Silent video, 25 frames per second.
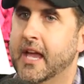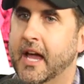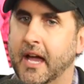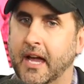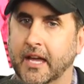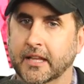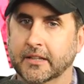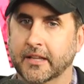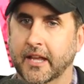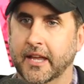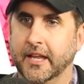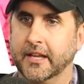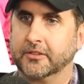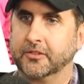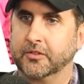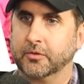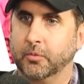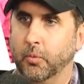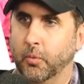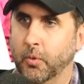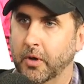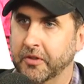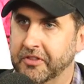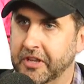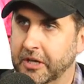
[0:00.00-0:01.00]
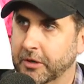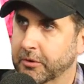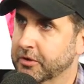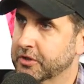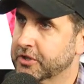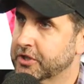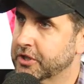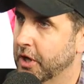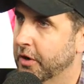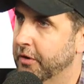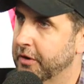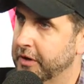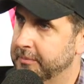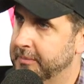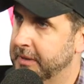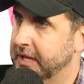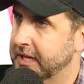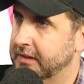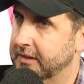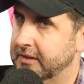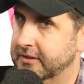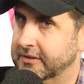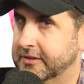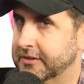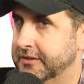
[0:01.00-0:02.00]
I liked what they were showing
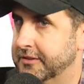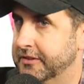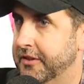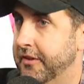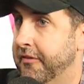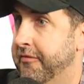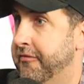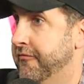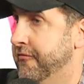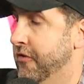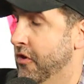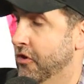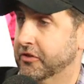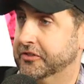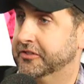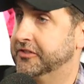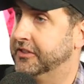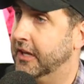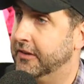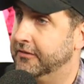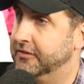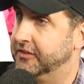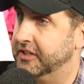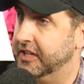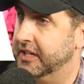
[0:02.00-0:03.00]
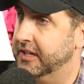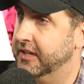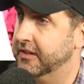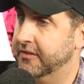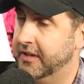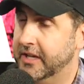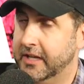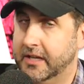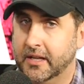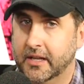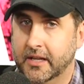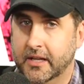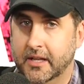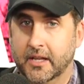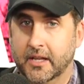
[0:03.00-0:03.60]
me. This is the first I've seen of it.